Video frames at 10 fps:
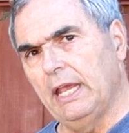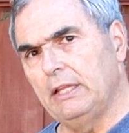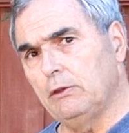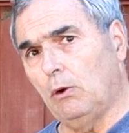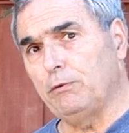
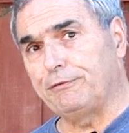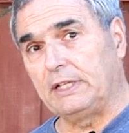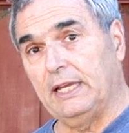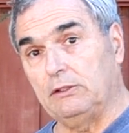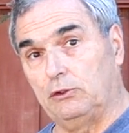And don't
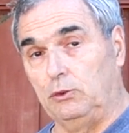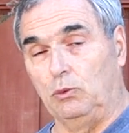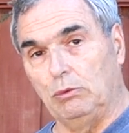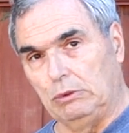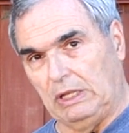forget
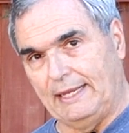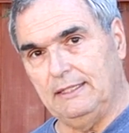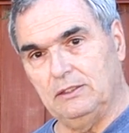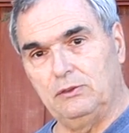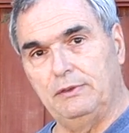to
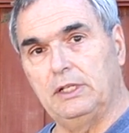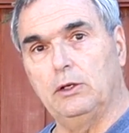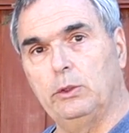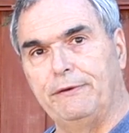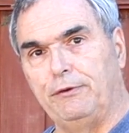like this
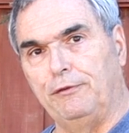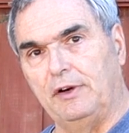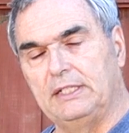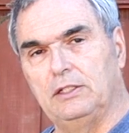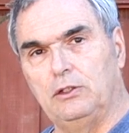video if you
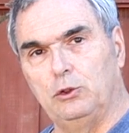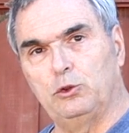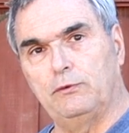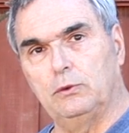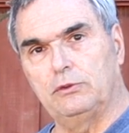find it
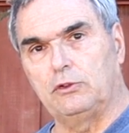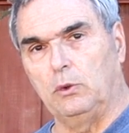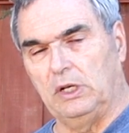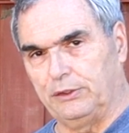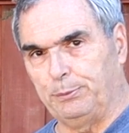useful
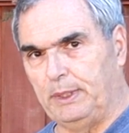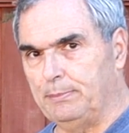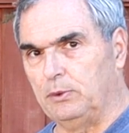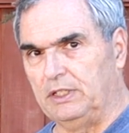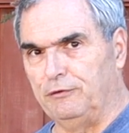so other
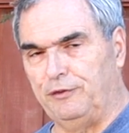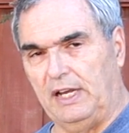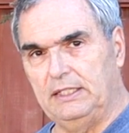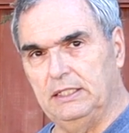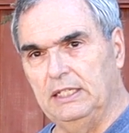people can
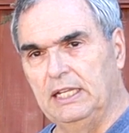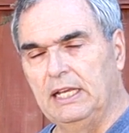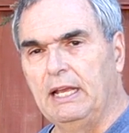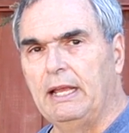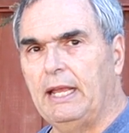find it.
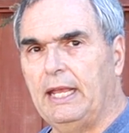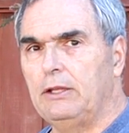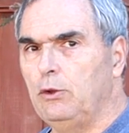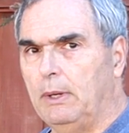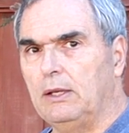
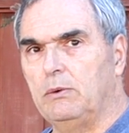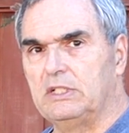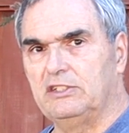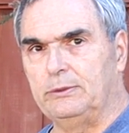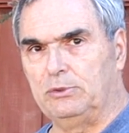And you might
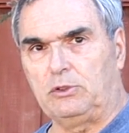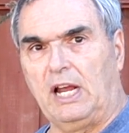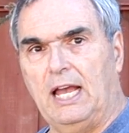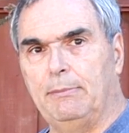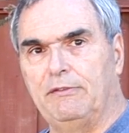want to
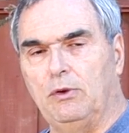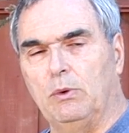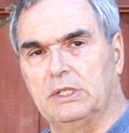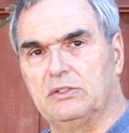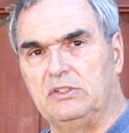subscribe if you want to